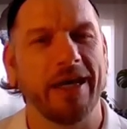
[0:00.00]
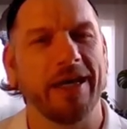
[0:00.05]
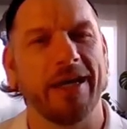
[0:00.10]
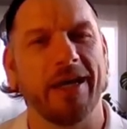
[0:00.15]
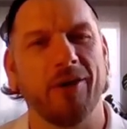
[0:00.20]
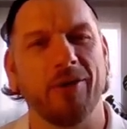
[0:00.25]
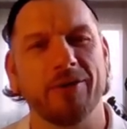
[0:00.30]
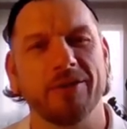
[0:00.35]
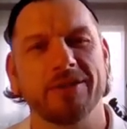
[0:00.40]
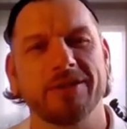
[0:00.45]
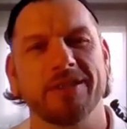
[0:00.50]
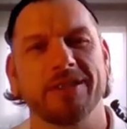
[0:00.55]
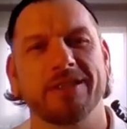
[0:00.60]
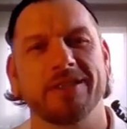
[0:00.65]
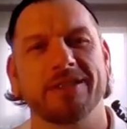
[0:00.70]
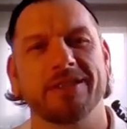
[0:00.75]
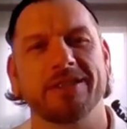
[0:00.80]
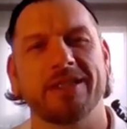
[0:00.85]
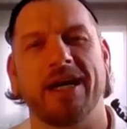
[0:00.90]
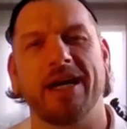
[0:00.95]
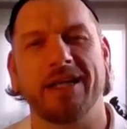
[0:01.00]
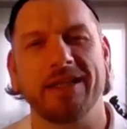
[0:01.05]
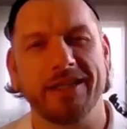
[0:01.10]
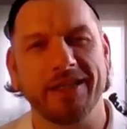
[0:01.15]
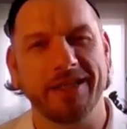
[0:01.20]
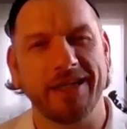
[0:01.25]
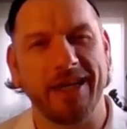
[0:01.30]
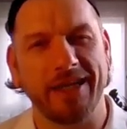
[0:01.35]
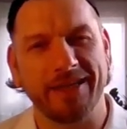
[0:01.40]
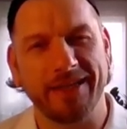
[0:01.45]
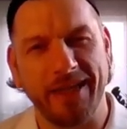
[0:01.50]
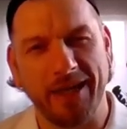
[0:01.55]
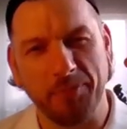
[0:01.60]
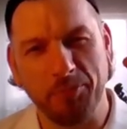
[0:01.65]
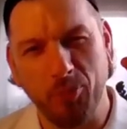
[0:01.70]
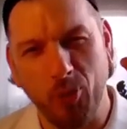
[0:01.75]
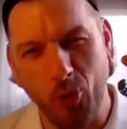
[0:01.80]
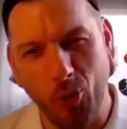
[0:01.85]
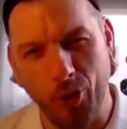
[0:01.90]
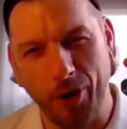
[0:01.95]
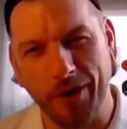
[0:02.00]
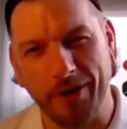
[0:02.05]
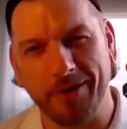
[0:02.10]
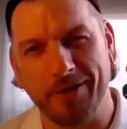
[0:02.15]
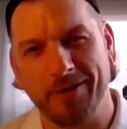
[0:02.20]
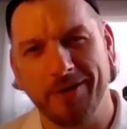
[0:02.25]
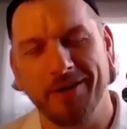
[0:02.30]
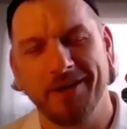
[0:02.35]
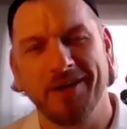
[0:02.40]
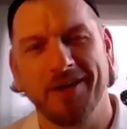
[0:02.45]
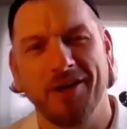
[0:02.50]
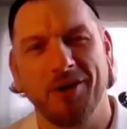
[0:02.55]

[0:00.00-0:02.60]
And I was exactly at that point